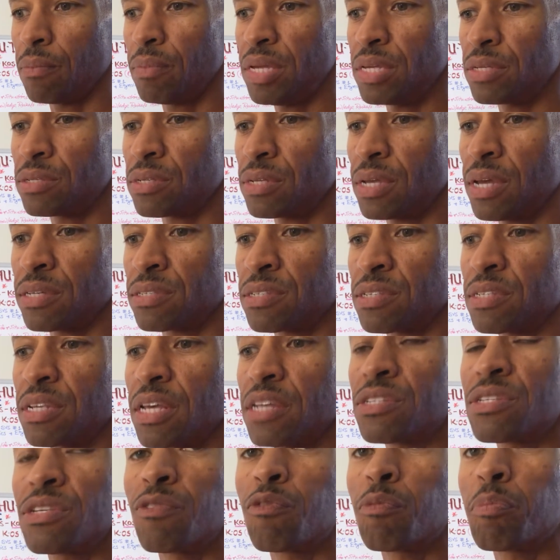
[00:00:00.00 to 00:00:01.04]
it's
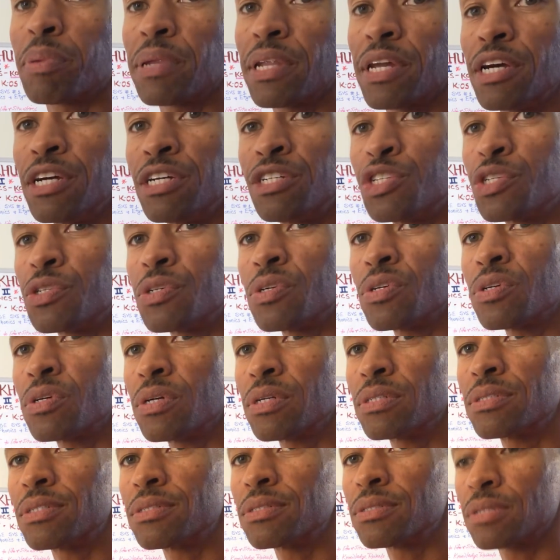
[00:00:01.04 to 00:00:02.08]
excessive pleasure,
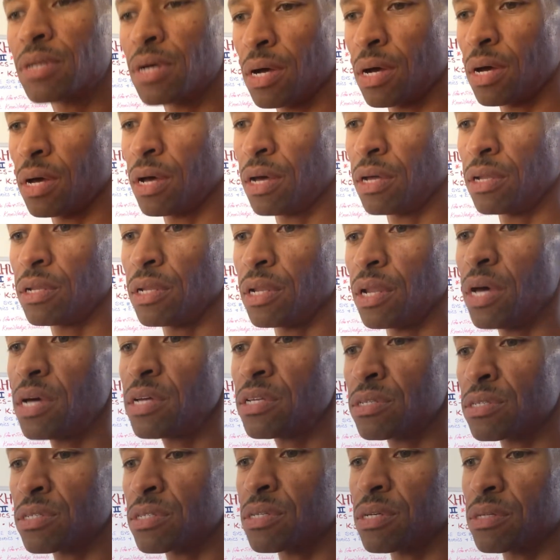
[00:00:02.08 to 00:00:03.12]

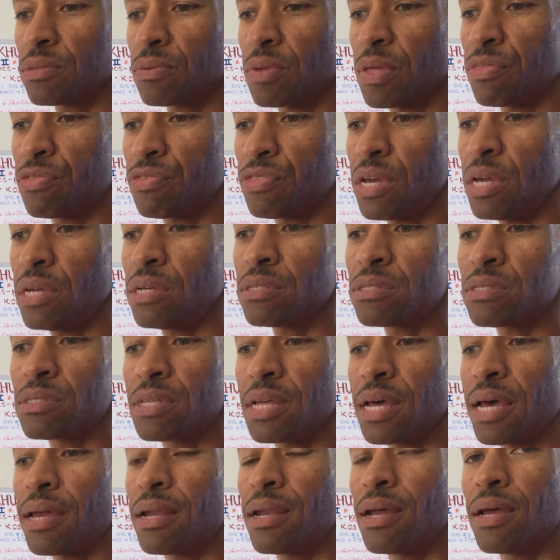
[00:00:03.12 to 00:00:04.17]
lust, and things
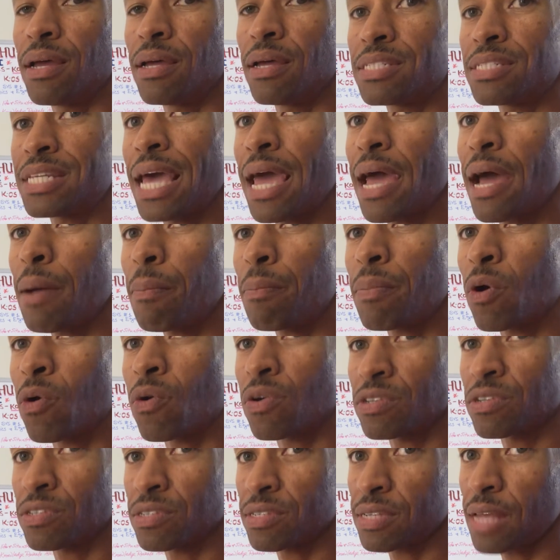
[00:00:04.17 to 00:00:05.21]
that tap
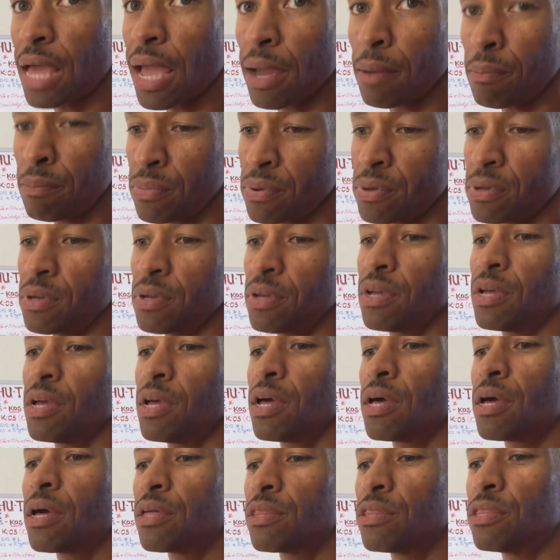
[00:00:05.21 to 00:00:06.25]
or sap
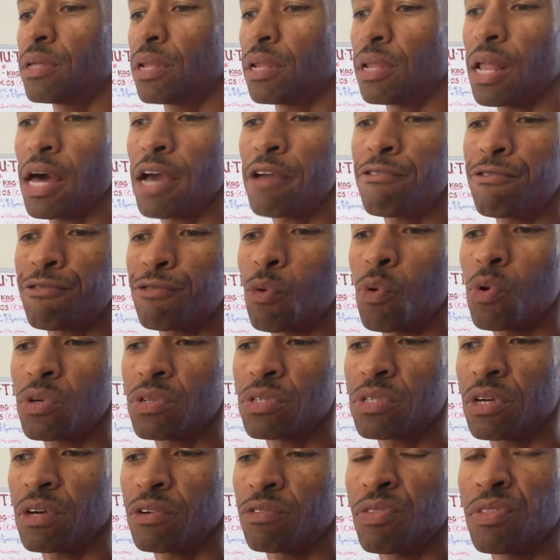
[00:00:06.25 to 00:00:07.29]
the life
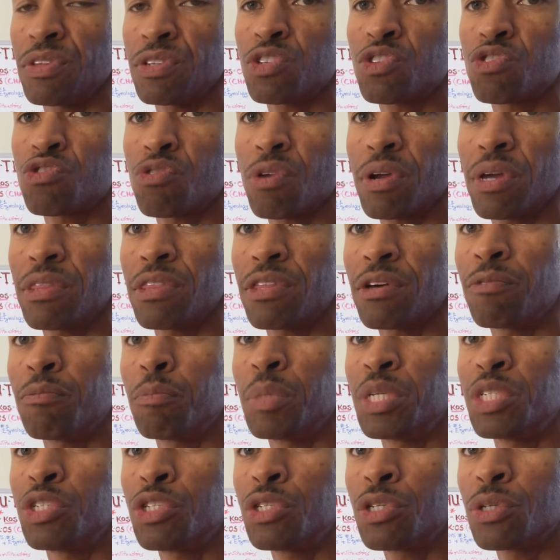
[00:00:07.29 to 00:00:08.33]
force of the strength of
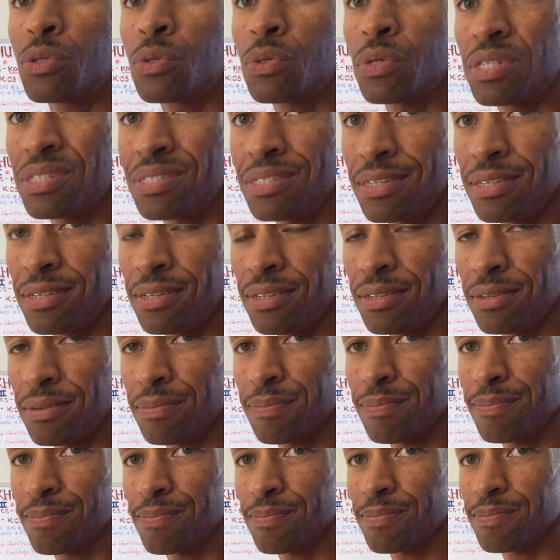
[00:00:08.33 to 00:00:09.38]
maturity.
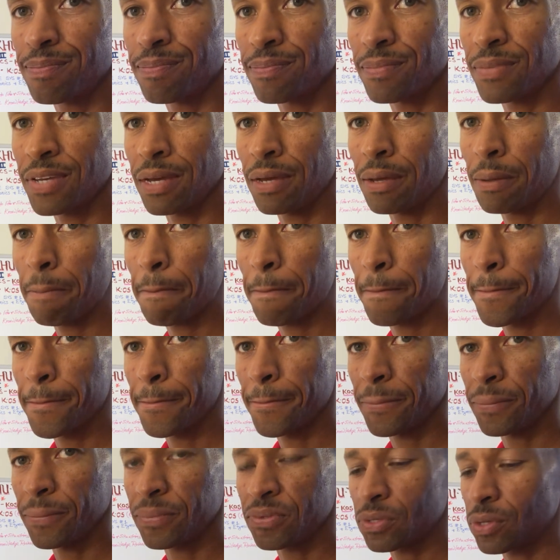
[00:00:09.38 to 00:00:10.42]
Okay,
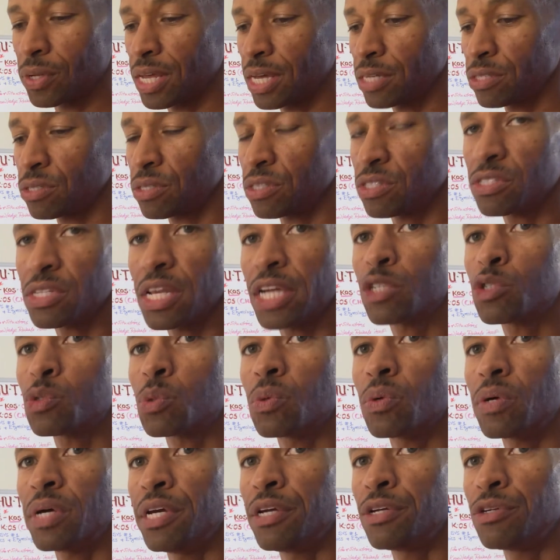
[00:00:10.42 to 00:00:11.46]
so that's the
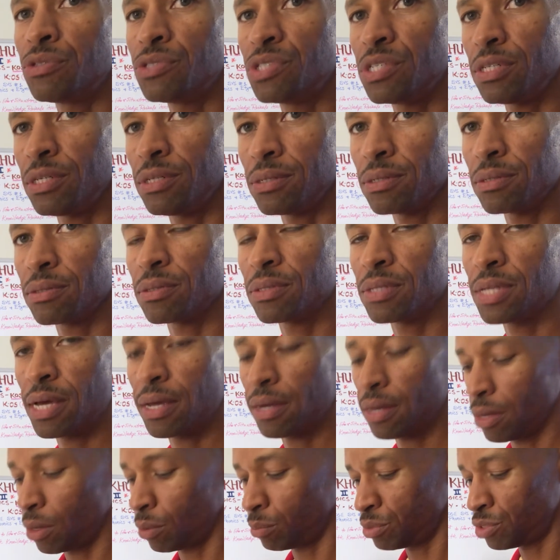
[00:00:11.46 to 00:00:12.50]
sexual energy
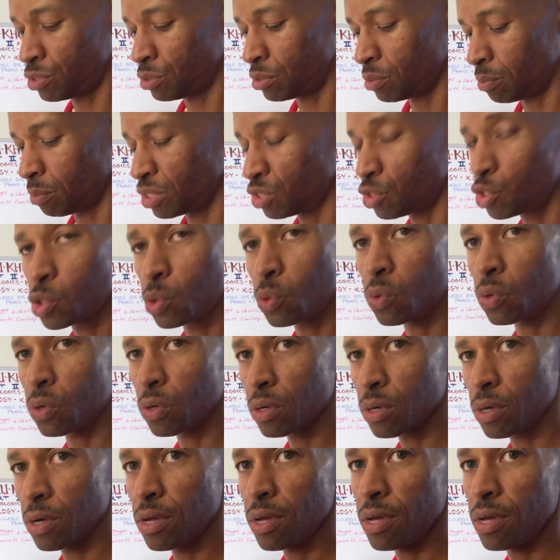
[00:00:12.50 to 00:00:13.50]
that helps you to mature.